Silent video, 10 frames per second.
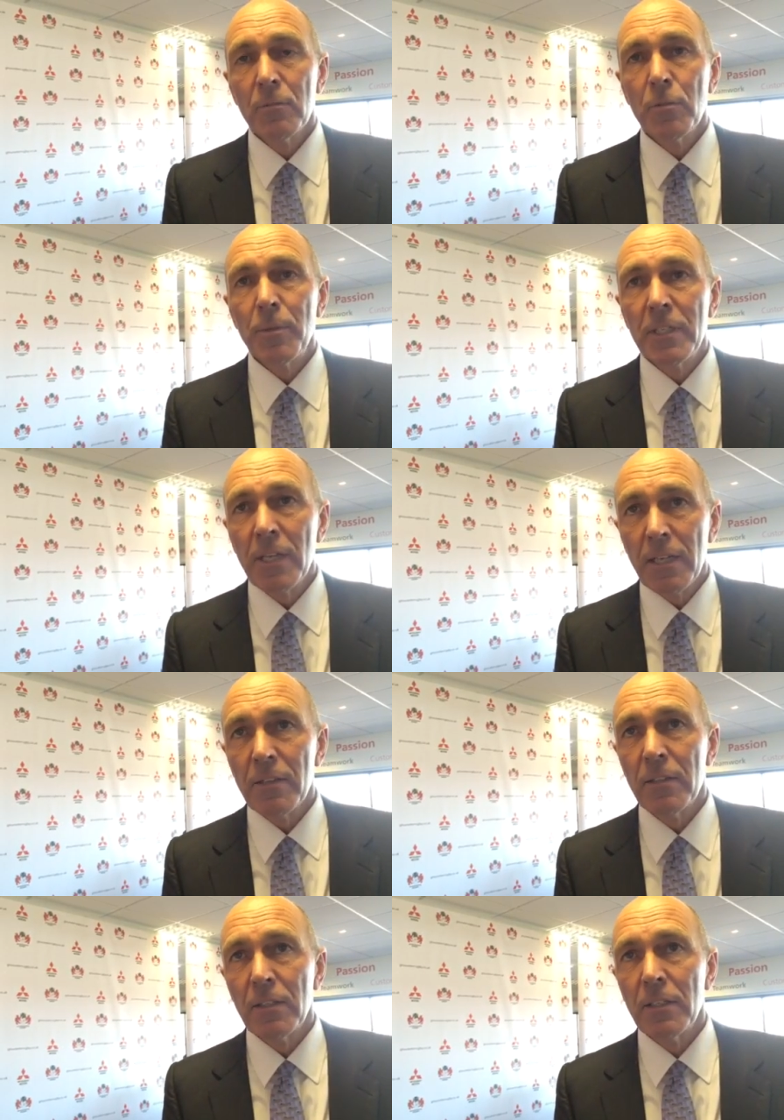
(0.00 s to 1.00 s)
We've been
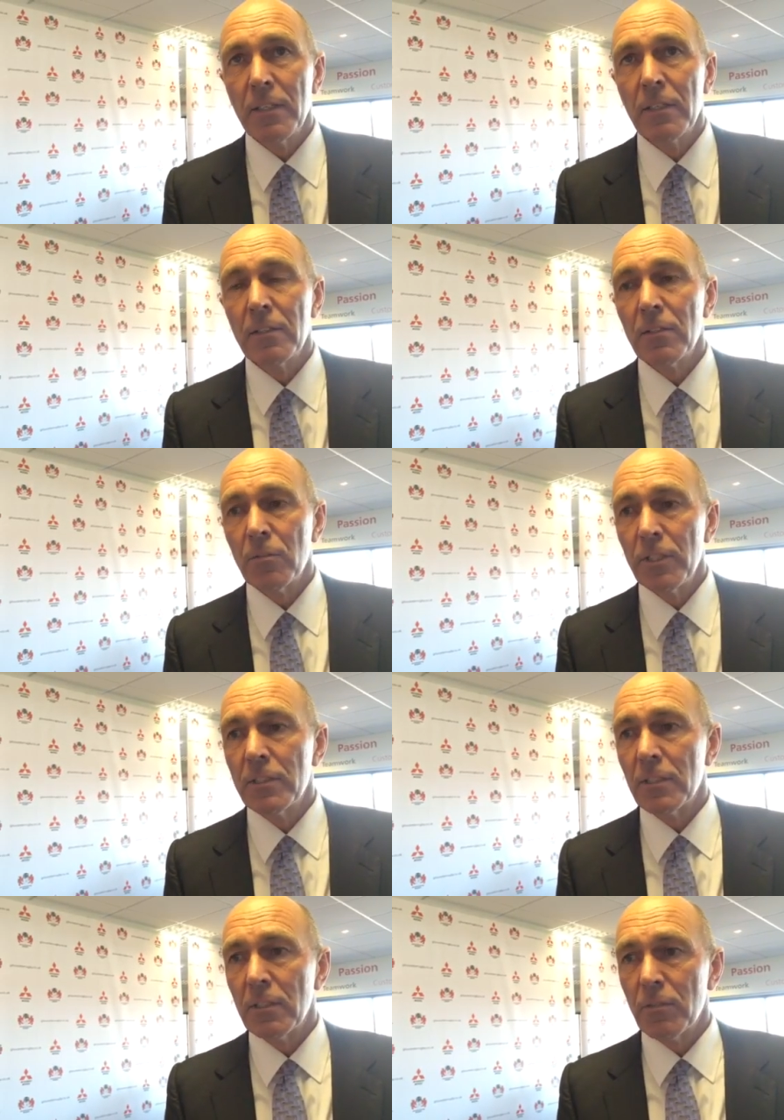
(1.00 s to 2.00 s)
ninth in the league three,
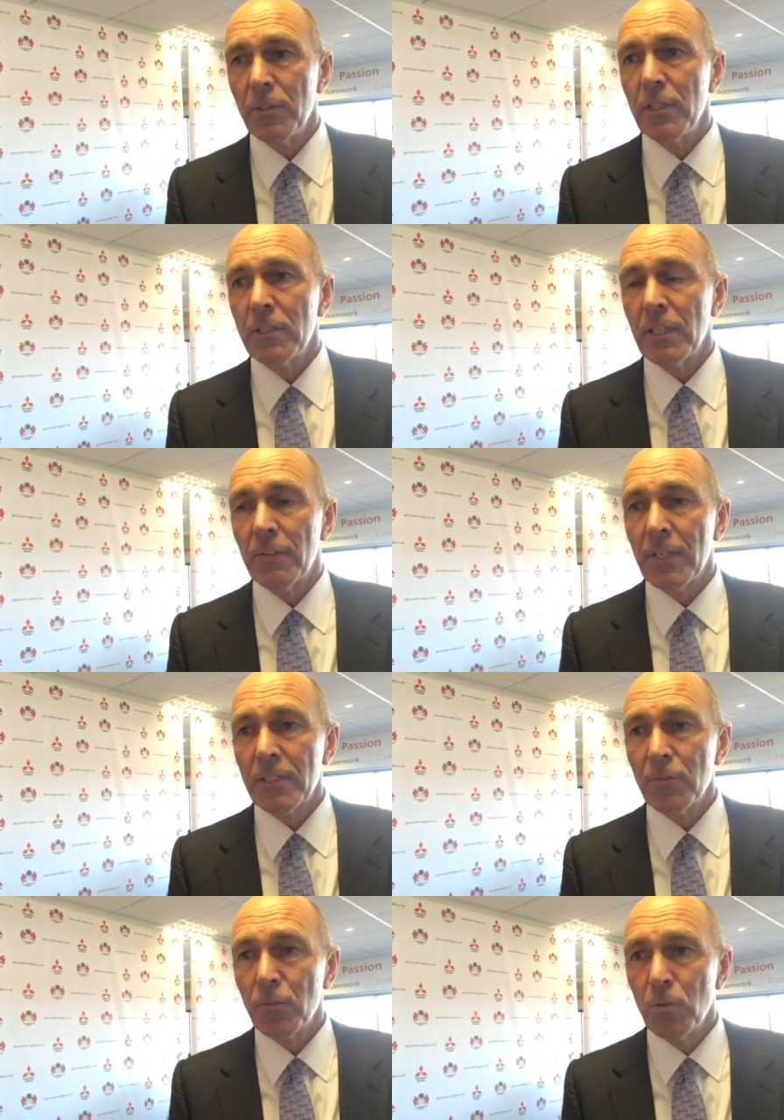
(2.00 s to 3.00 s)
three years out of the
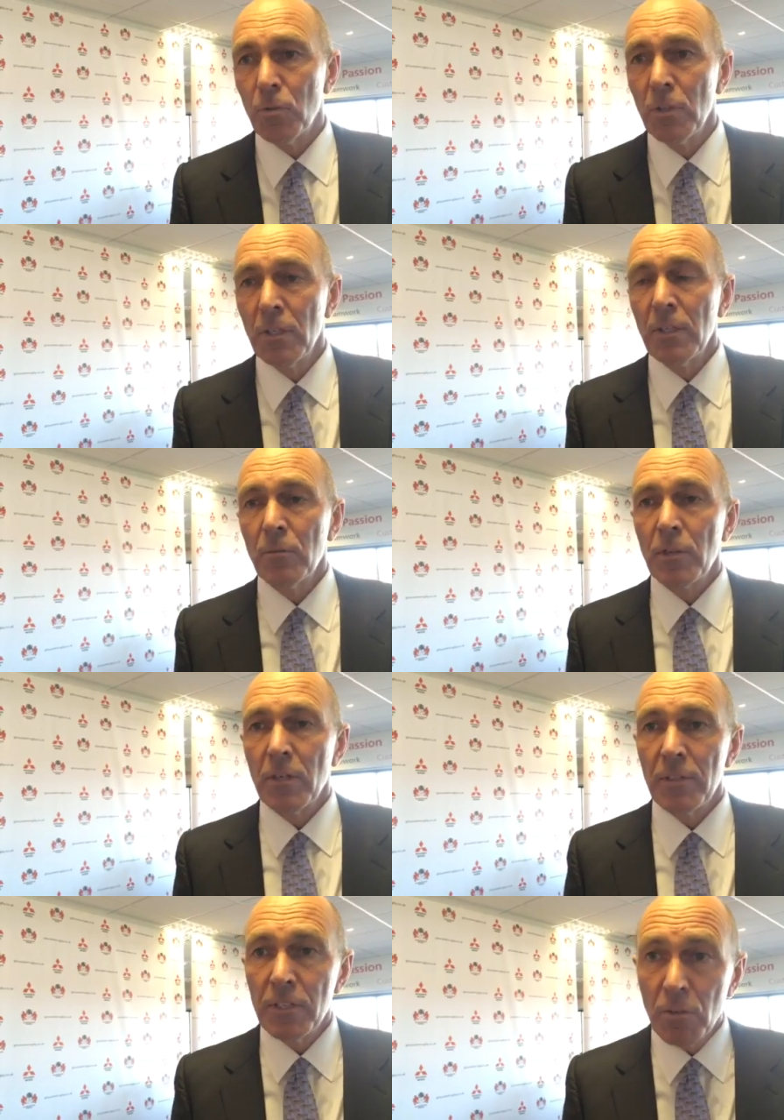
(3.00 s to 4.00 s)
last four. We're
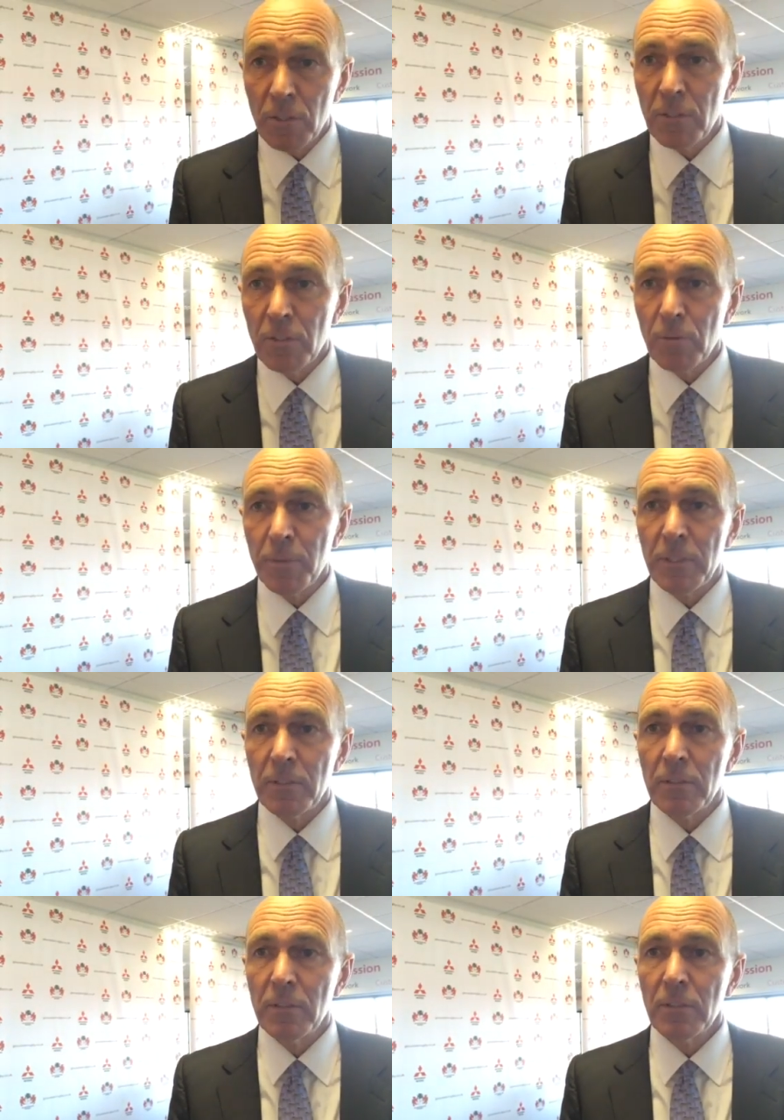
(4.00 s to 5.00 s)
currently not in the
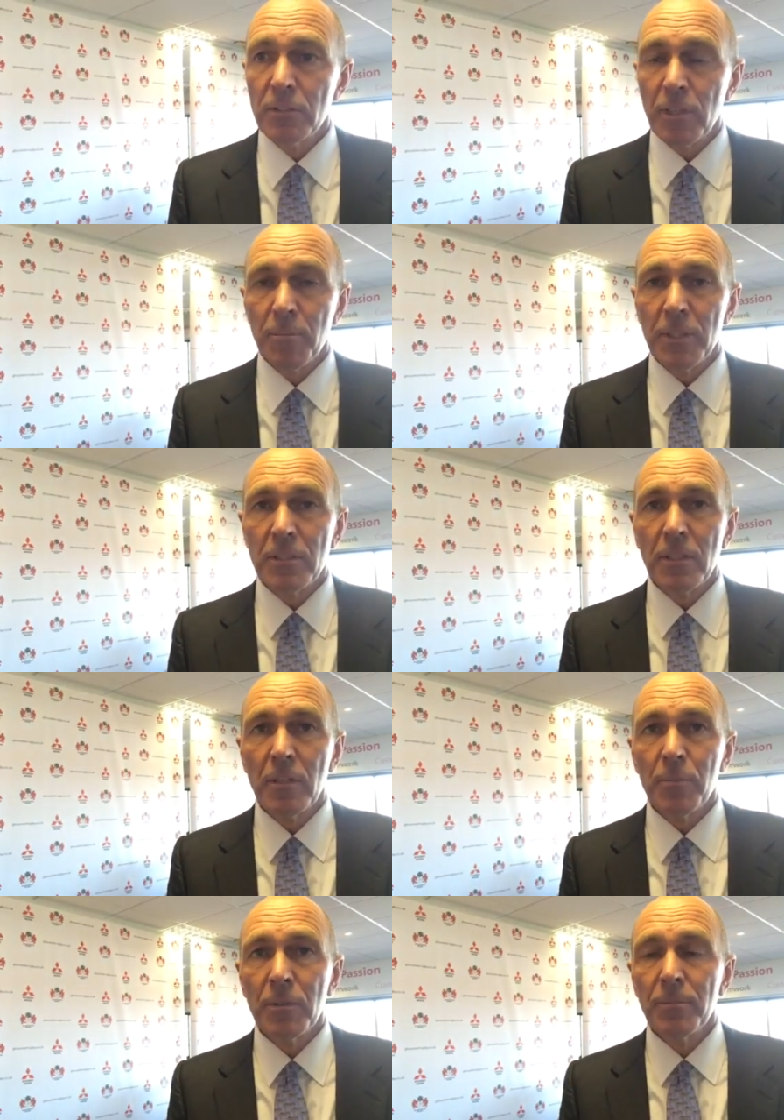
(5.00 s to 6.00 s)
European Champions
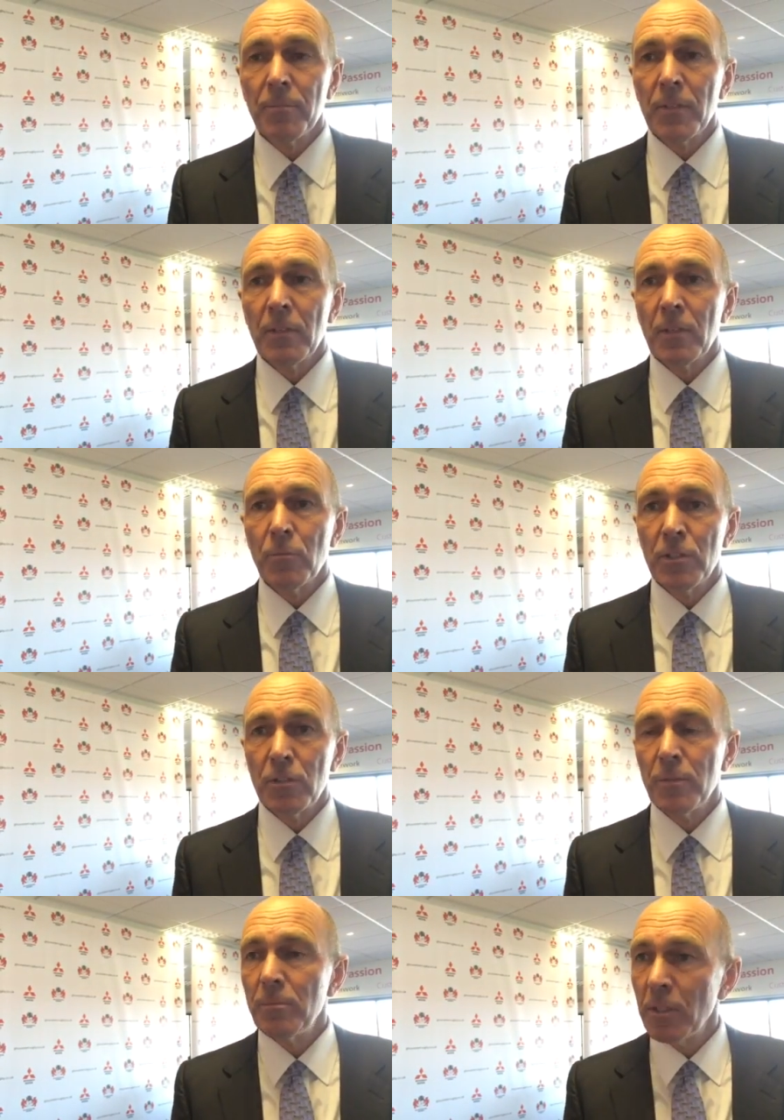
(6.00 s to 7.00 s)
Cup, and we
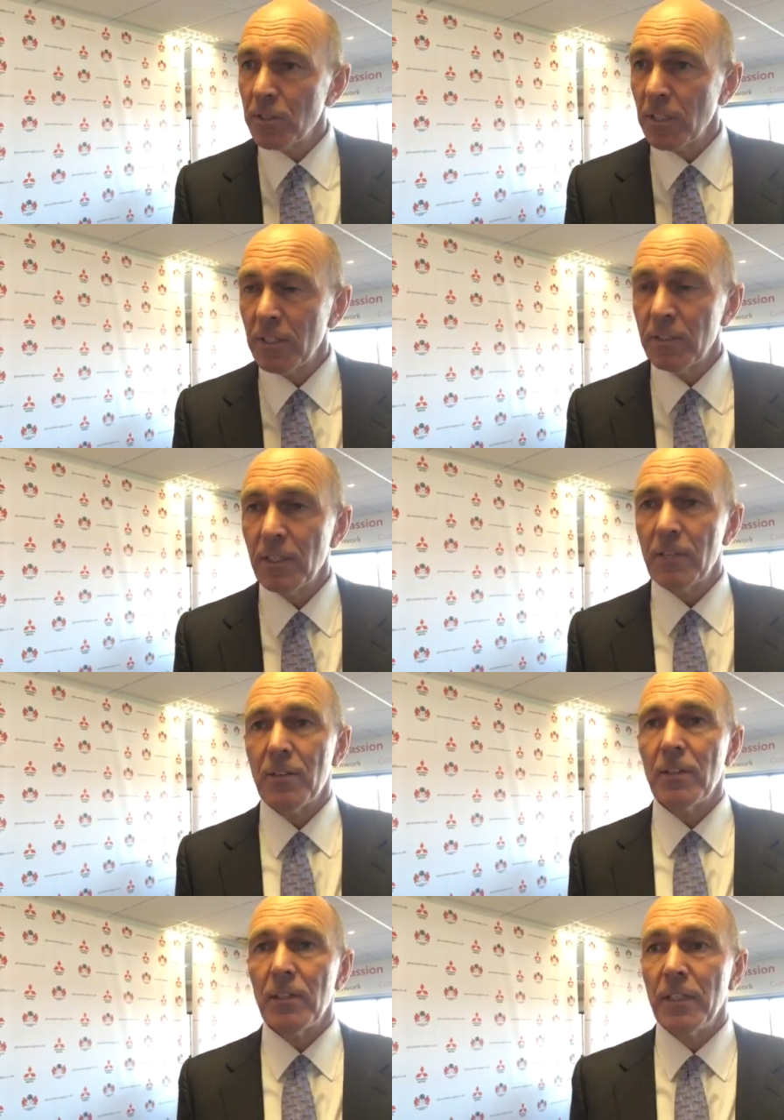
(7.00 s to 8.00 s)
should be much higher than
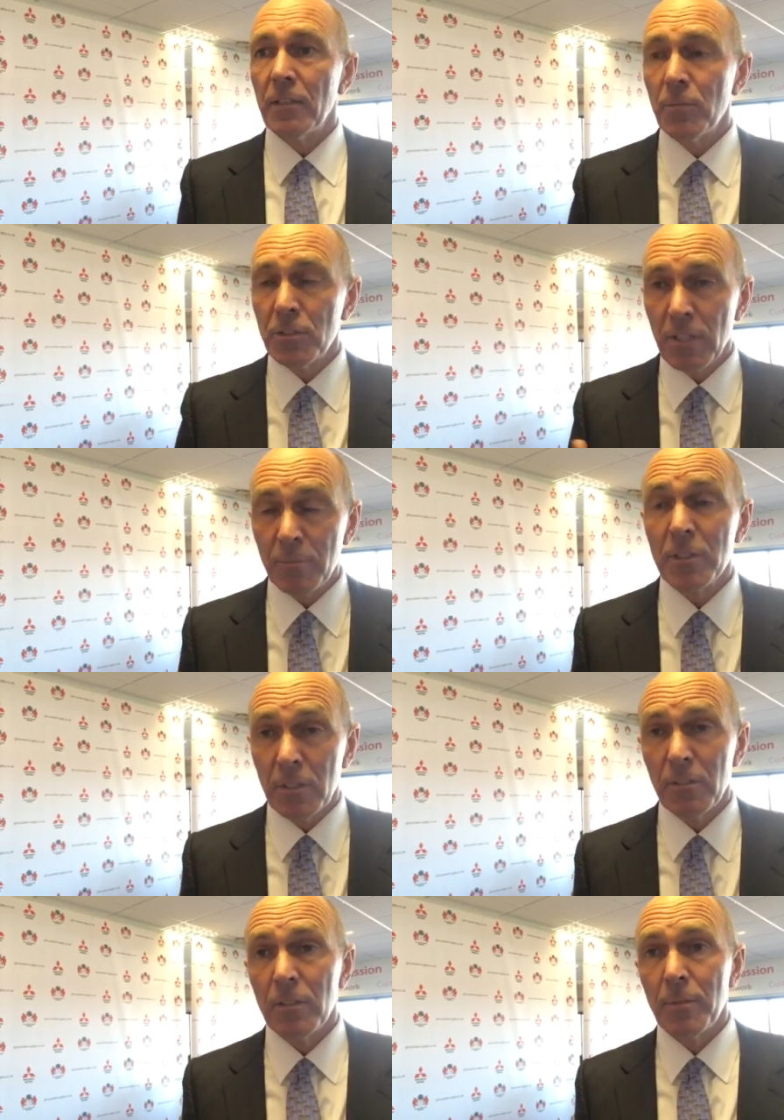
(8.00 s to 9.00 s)
ninth in the league, and we should
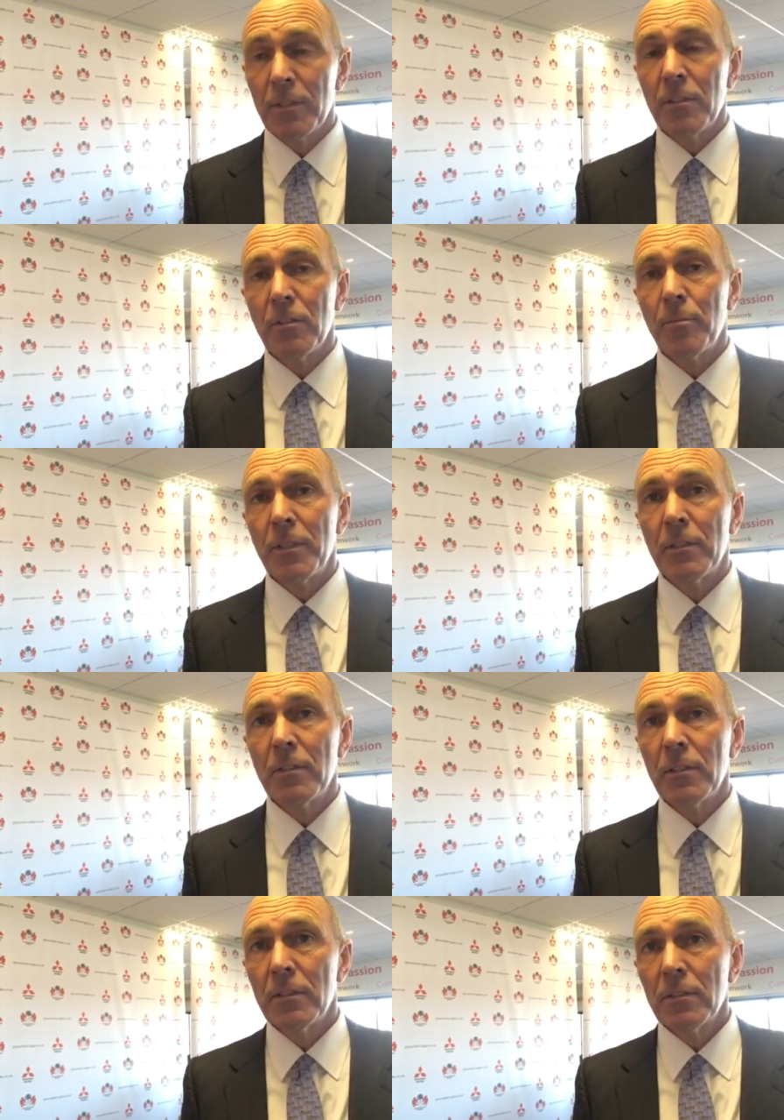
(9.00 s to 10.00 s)
absolutely be in the European
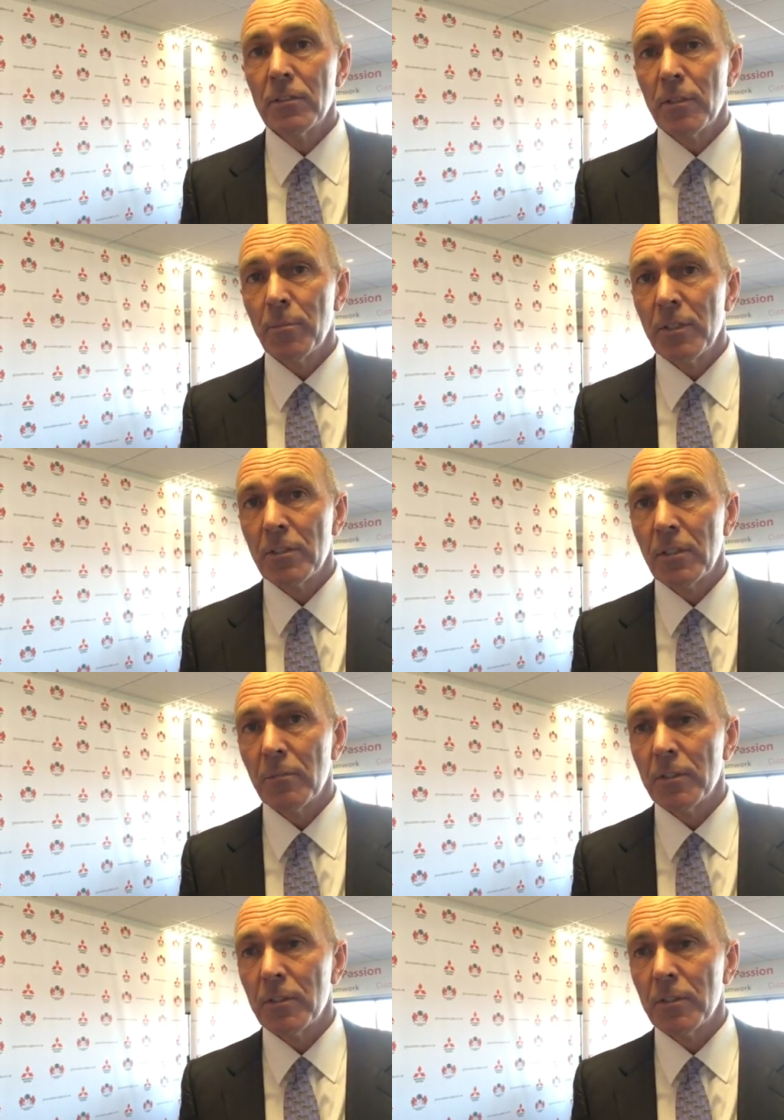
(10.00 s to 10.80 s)
Champions Cup.